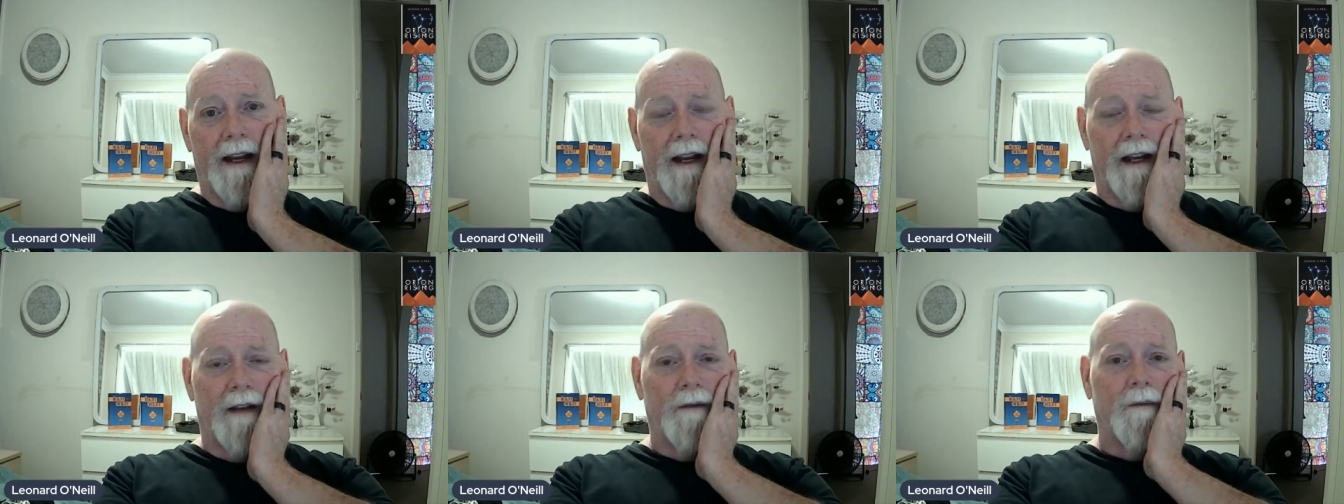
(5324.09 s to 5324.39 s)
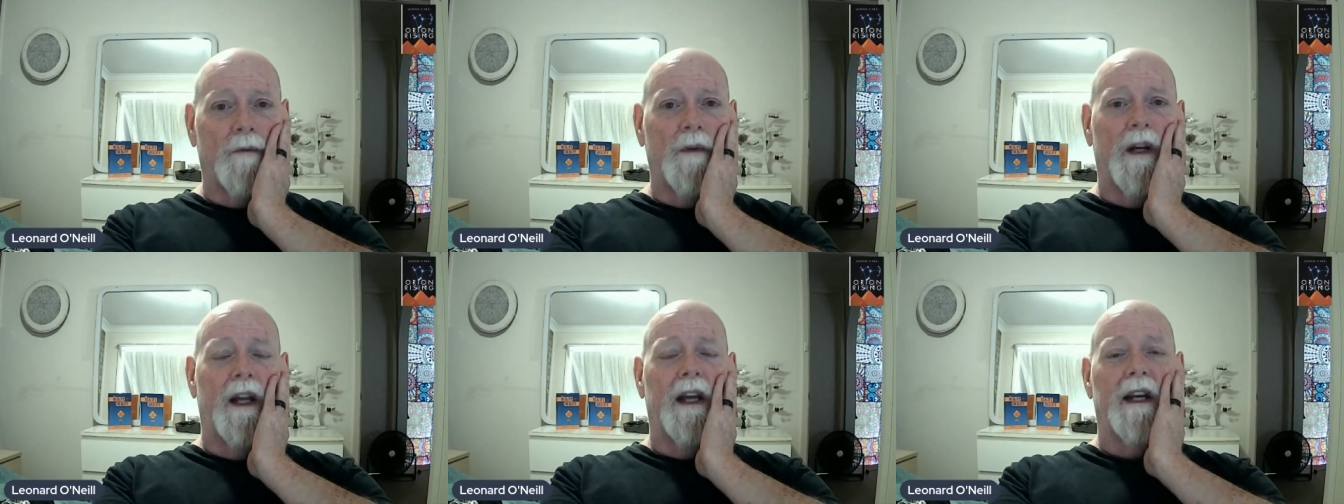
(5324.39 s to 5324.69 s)

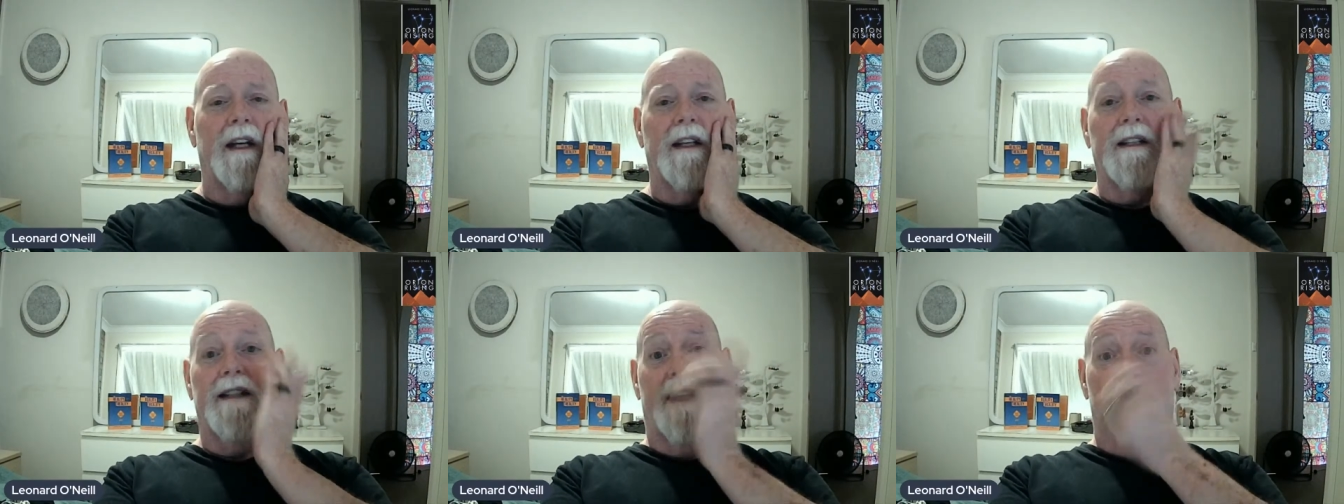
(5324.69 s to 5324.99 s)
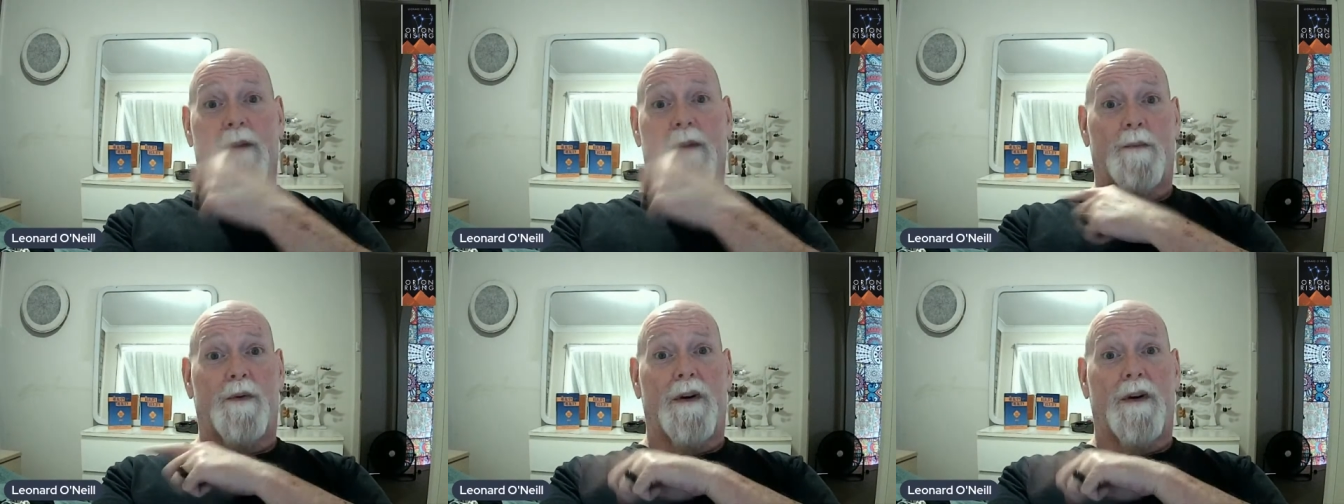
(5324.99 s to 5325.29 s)
And because I'm
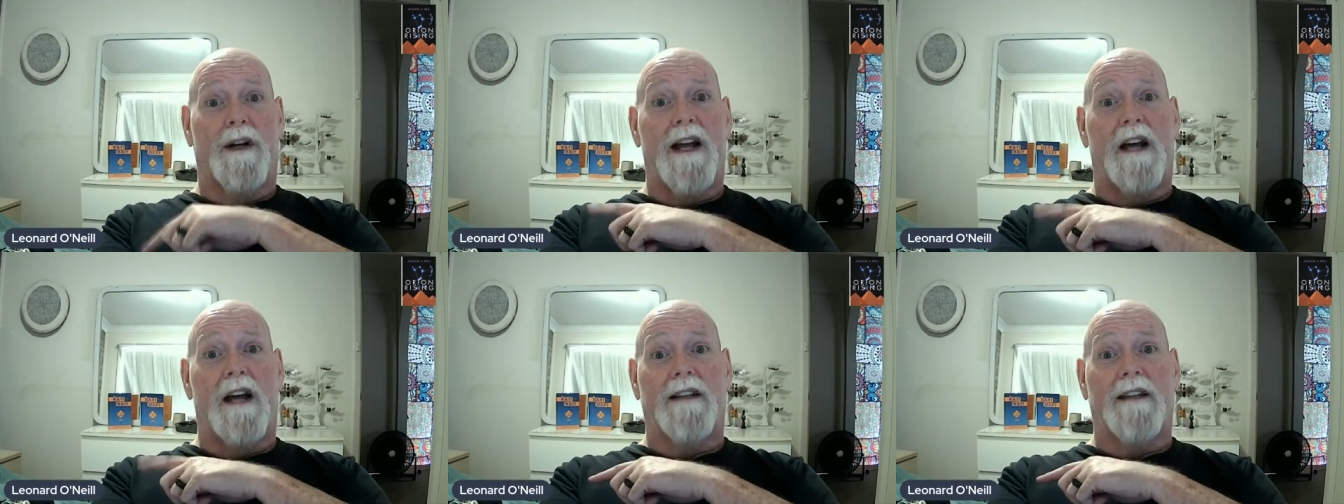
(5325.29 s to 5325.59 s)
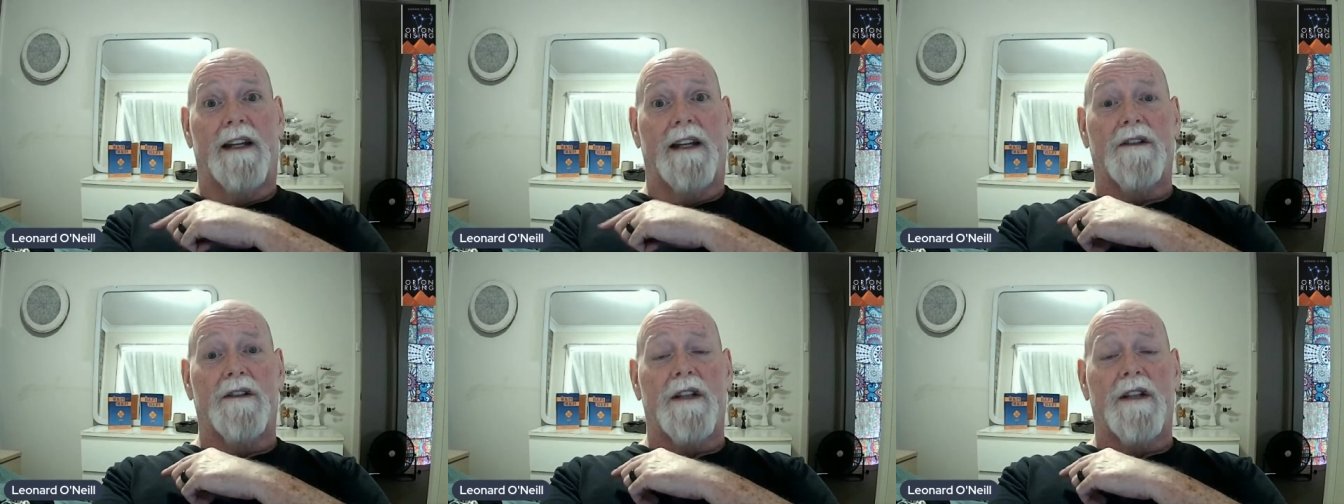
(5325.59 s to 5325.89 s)
going to print it out
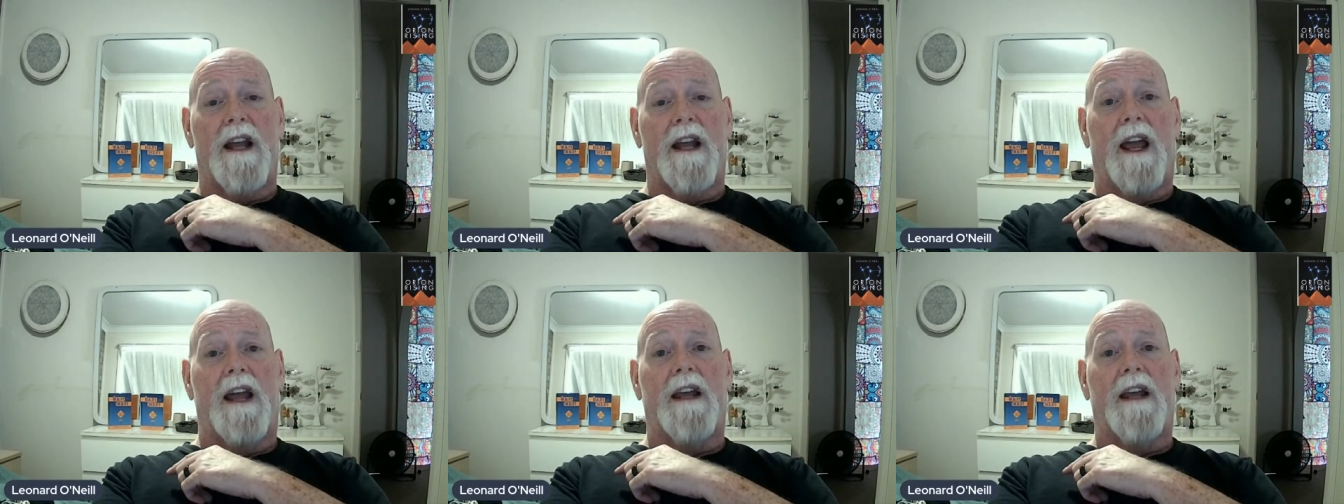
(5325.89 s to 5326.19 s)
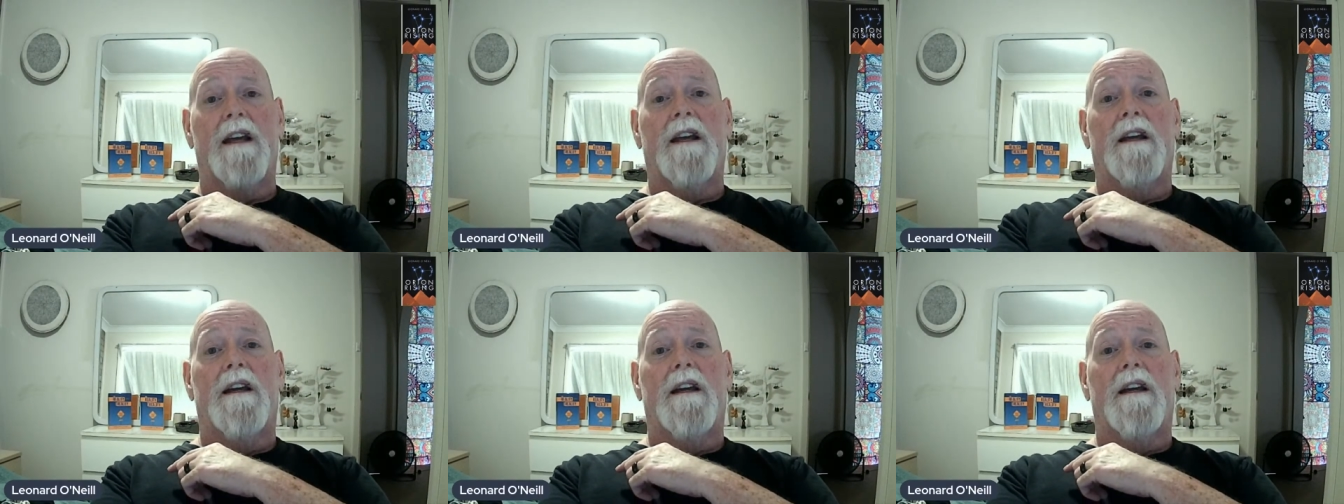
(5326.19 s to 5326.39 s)
later today